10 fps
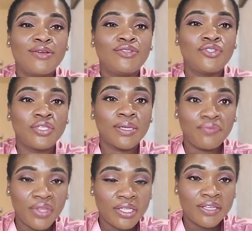To
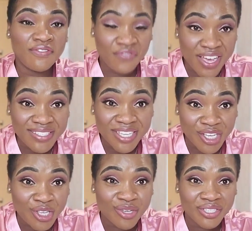something, investing
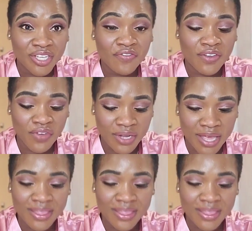in yourself every day.